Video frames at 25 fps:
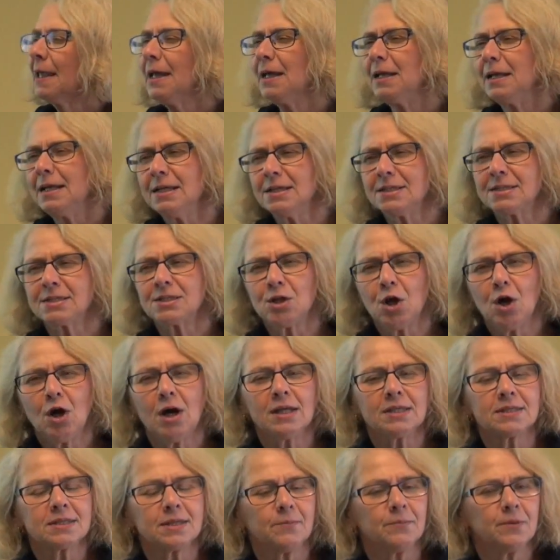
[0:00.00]
it is
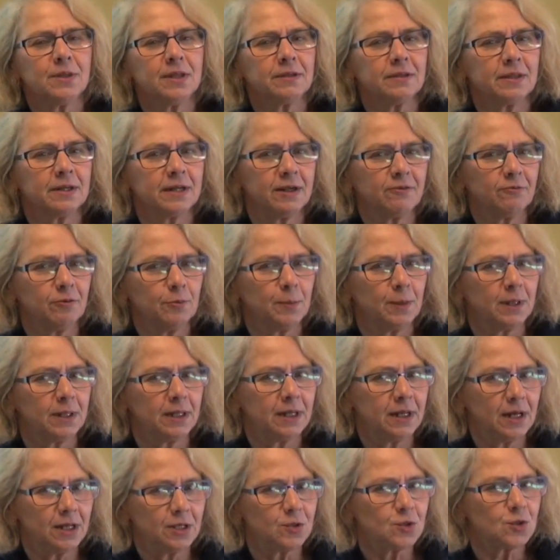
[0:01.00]
not something that
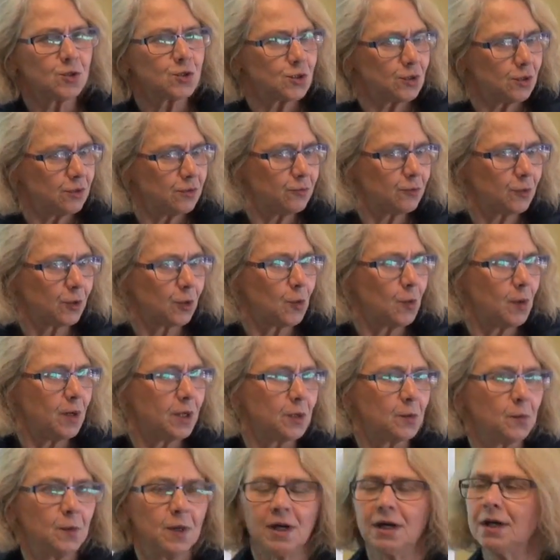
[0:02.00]
everybody understood for
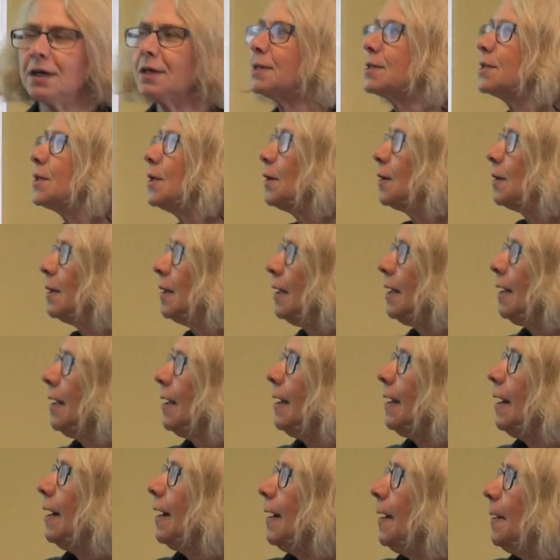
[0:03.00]
quite a while. So,
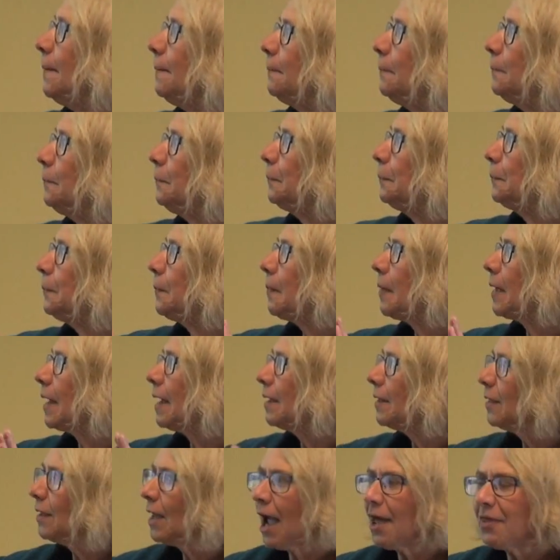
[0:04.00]
um,
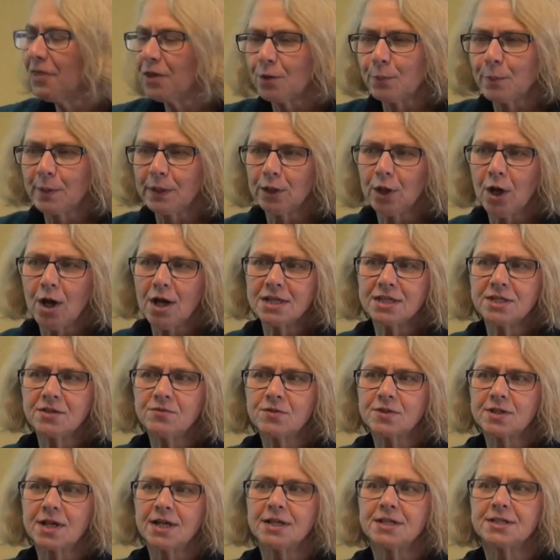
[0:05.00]
and there have been lots
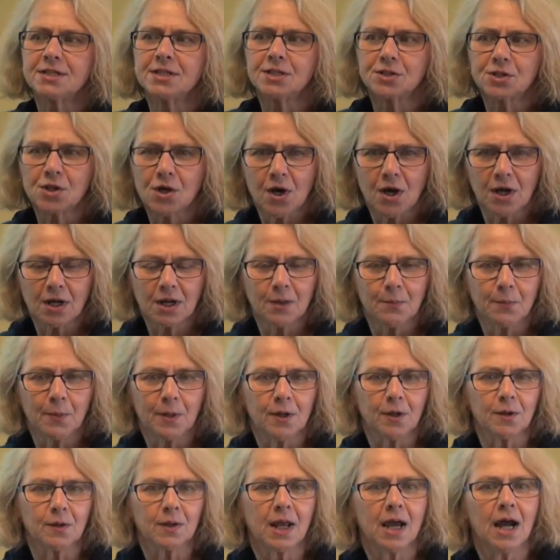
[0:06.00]
of studies that talk
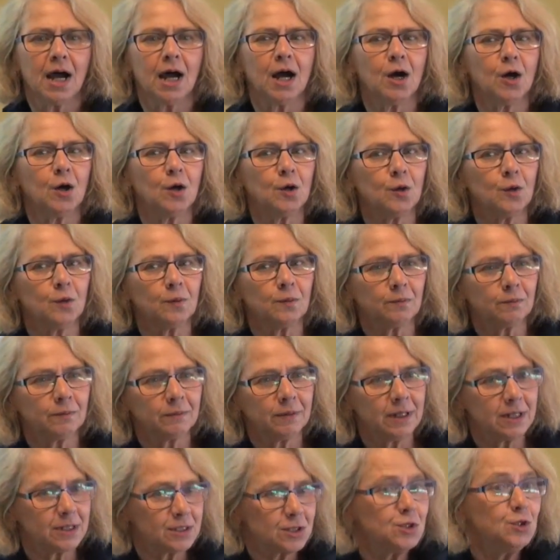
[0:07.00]
about how
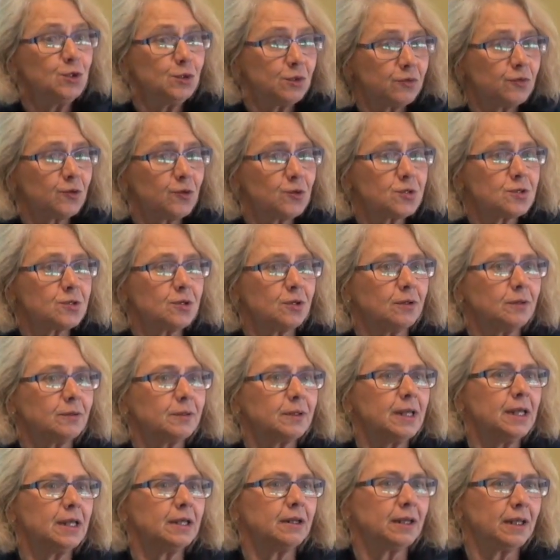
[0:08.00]
it's universal
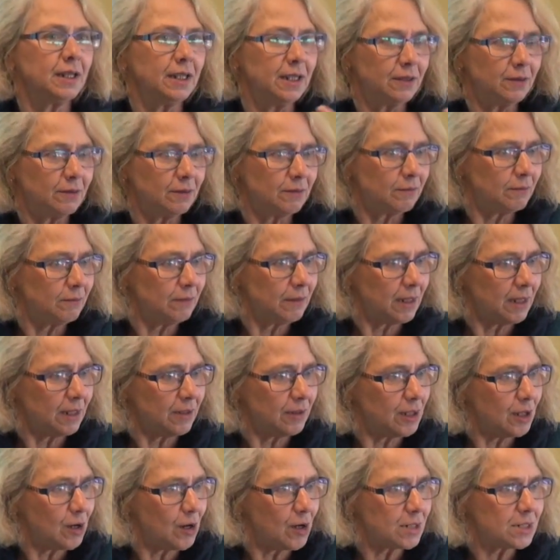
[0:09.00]
in, in,
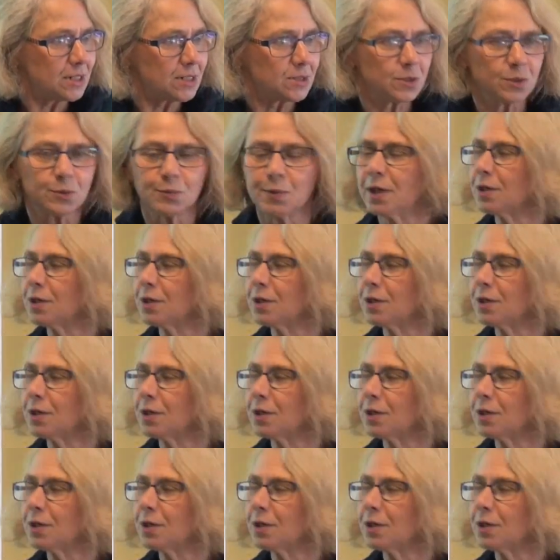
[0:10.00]
in the autism